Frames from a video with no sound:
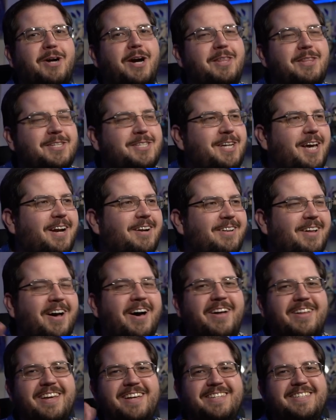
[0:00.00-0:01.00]
the channel,
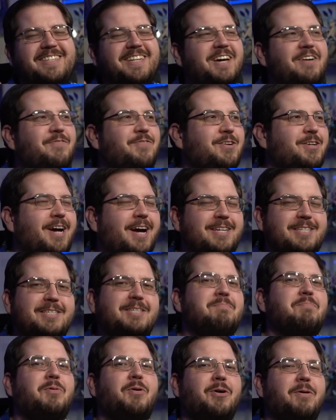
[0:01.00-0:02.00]
all that stuff, your guys'
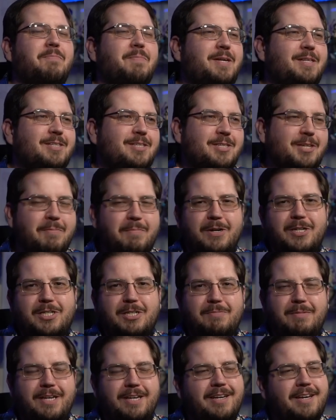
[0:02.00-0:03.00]
support means so much
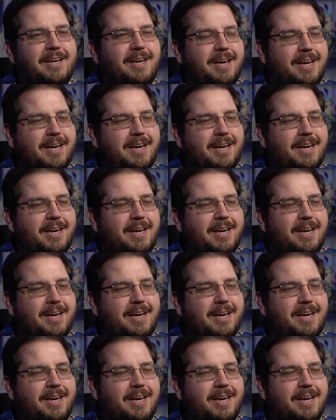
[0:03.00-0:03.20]
to me,